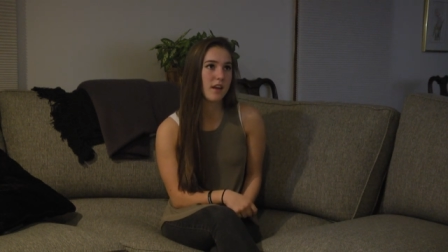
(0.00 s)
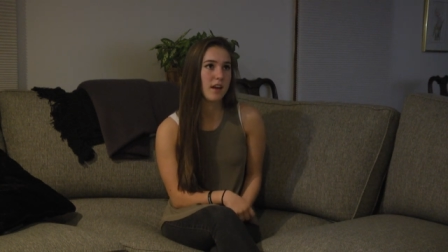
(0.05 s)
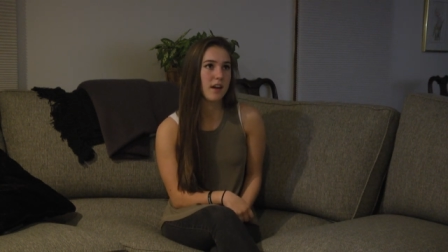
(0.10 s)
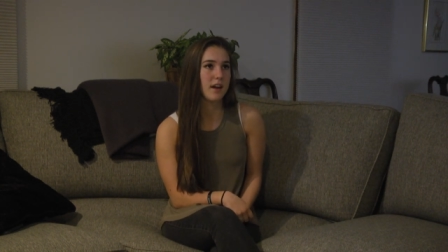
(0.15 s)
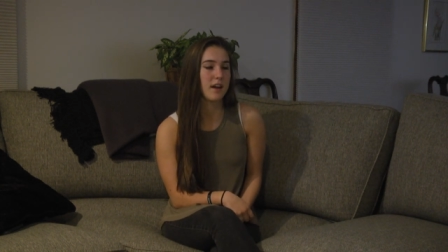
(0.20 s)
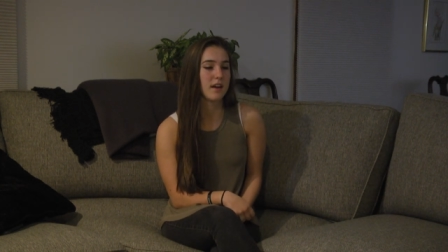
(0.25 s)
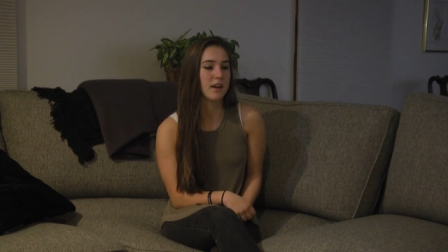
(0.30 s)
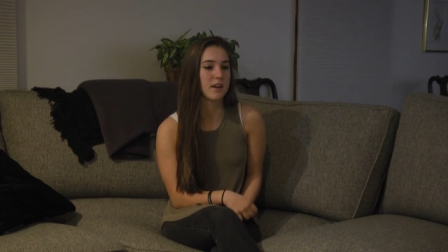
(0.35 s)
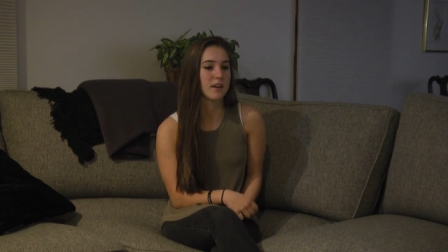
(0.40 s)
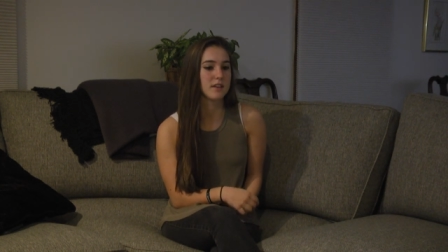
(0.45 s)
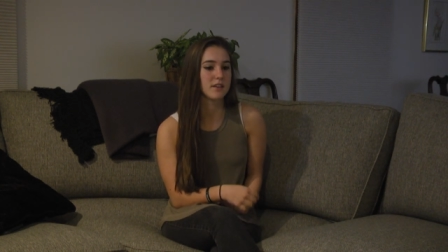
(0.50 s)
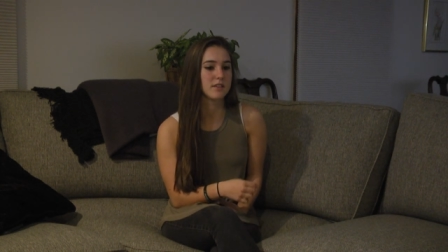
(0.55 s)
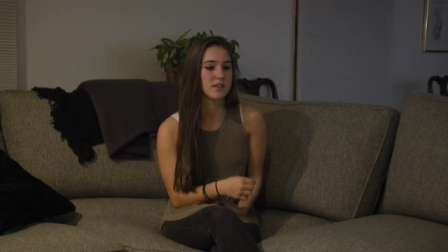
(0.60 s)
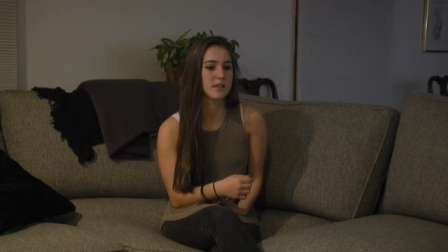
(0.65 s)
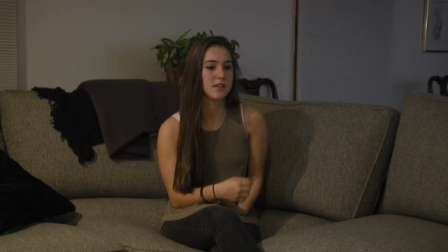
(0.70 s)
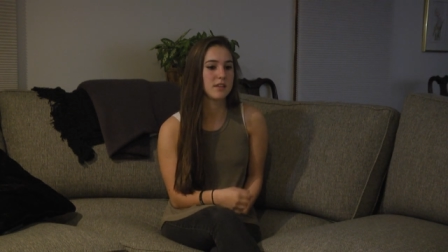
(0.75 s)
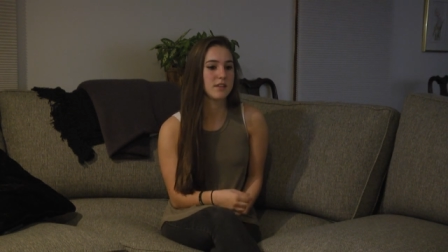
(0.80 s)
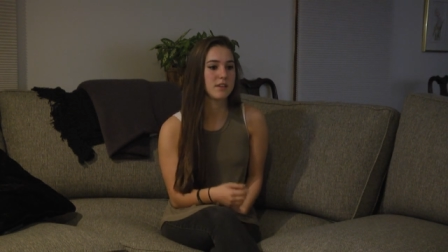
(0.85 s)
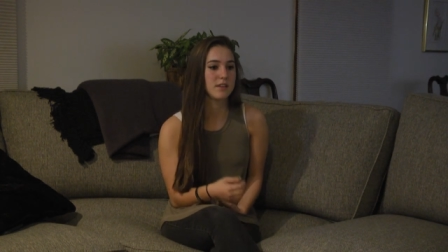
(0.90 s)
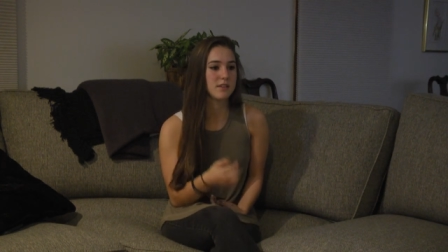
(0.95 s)
and
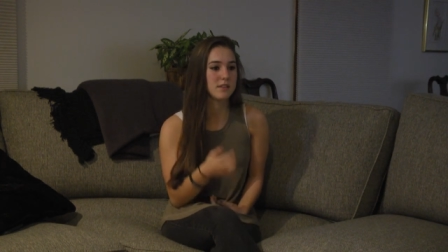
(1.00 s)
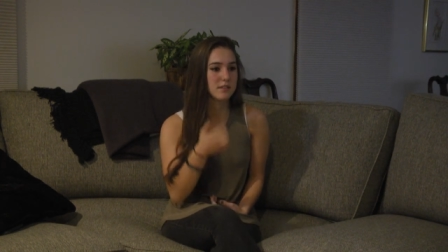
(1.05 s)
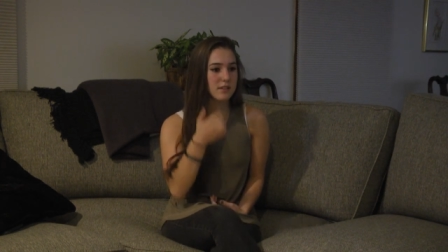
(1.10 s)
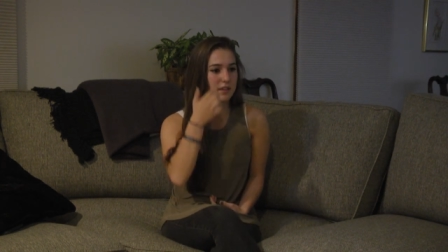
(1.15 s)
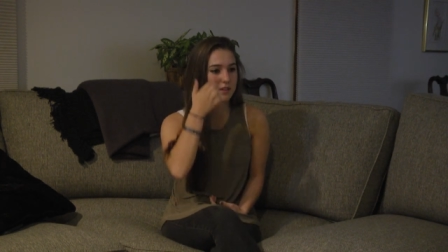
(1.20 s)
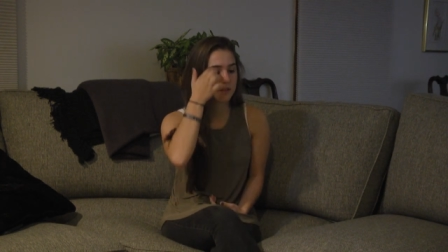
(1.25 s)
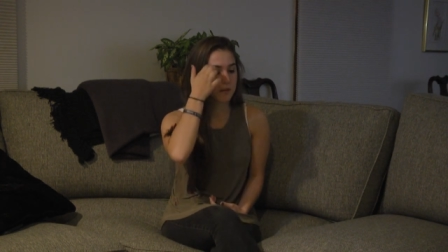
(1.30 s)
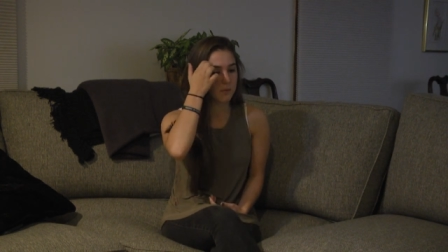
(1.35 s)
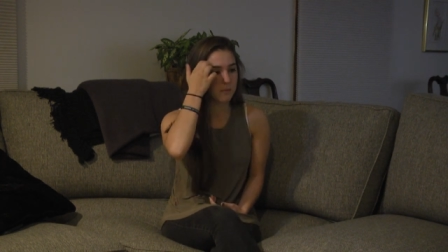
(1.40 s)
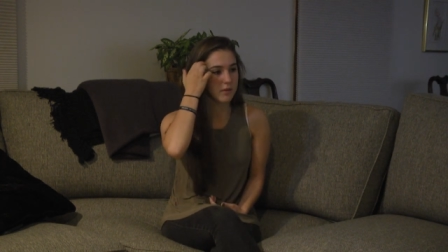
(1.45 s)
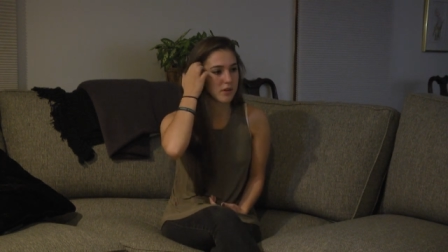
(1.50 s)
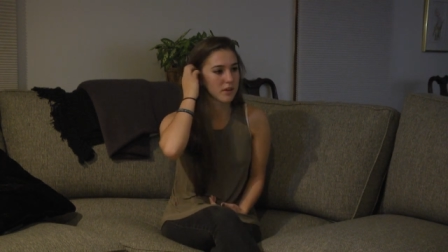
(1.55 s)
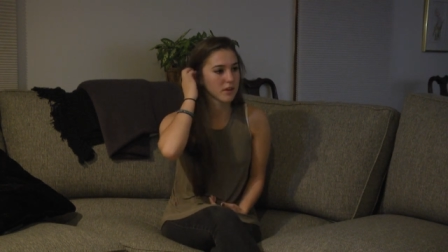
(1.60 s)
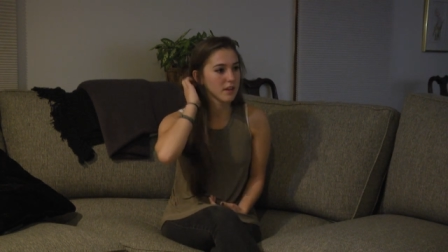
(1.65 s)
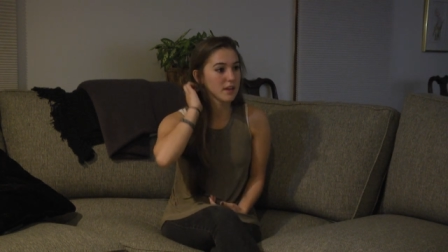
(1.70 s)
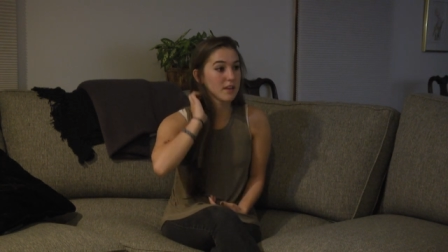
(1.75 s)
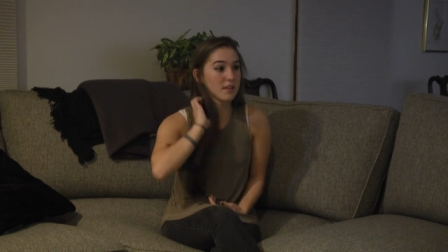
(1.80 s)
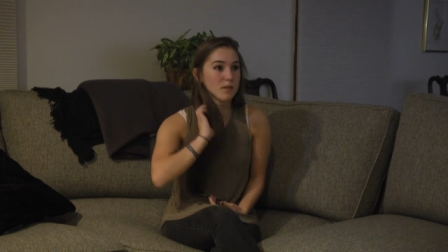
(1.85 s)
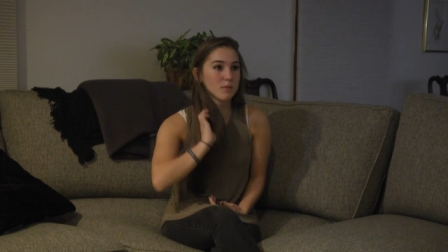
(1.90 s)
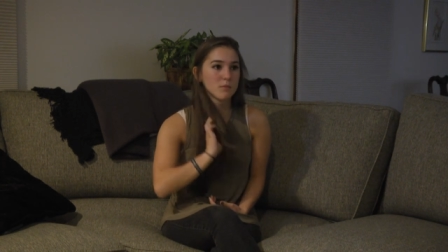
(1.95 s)
he's in the
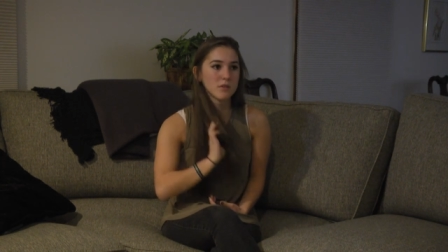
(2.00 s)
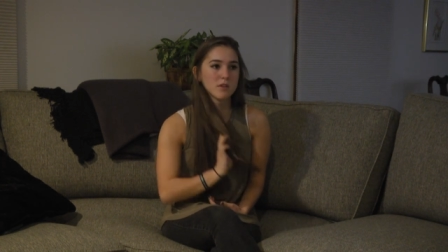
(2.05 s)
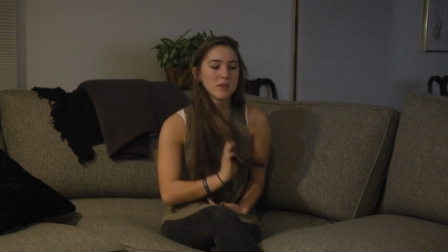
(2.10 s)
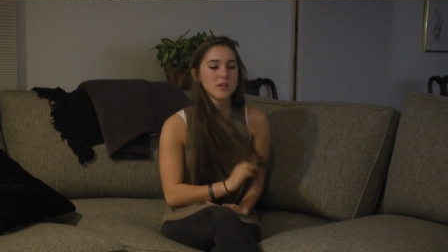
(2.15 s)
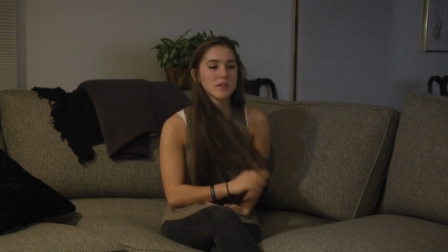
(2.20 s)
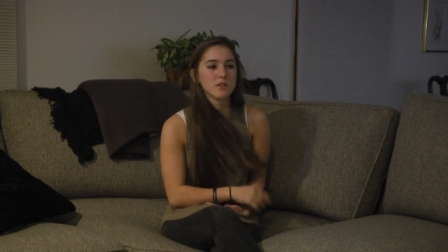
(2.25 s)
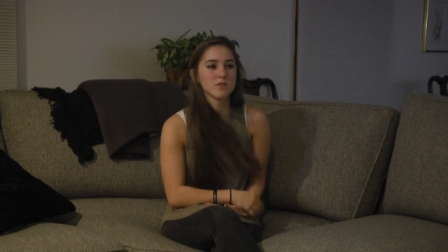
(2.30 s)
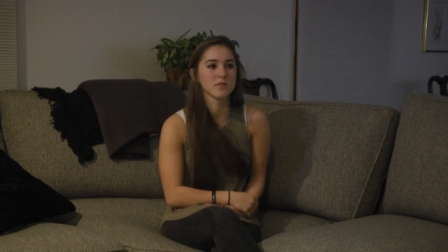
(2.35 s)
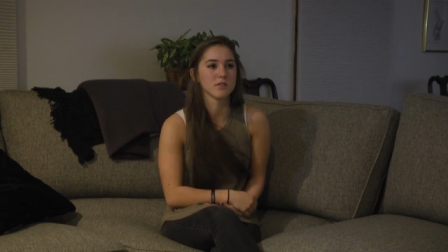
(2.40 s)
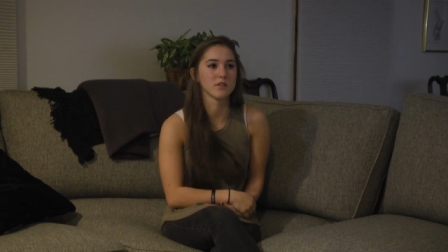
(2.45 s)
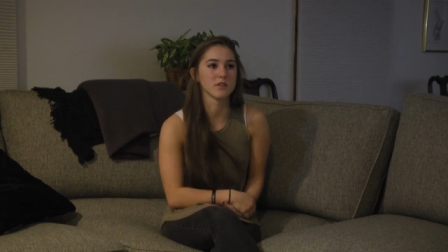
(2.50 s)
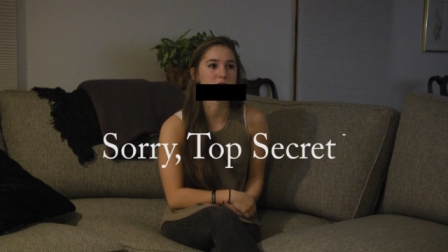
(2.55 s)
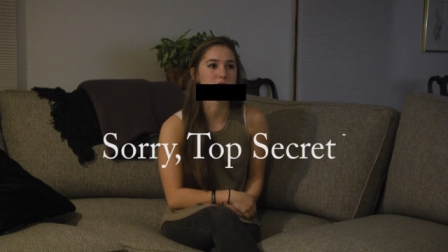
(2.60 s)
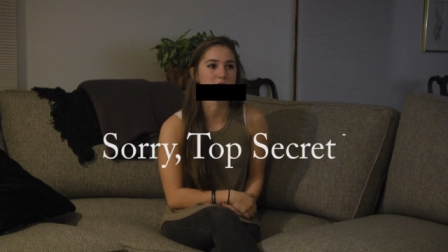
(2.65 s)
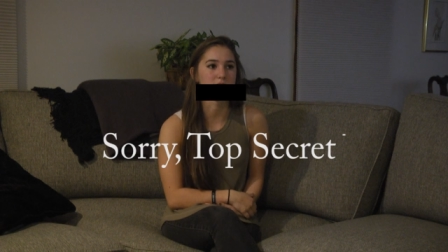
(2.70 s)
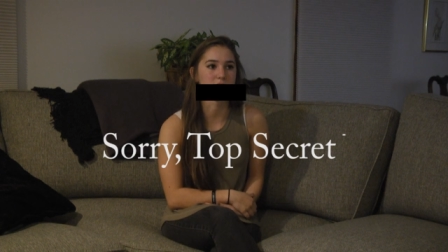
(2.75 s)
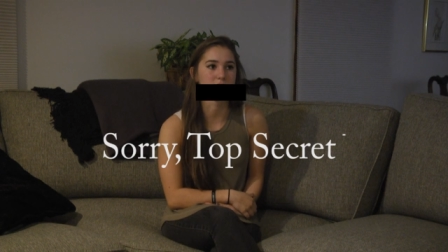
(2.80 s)
in the Marines for.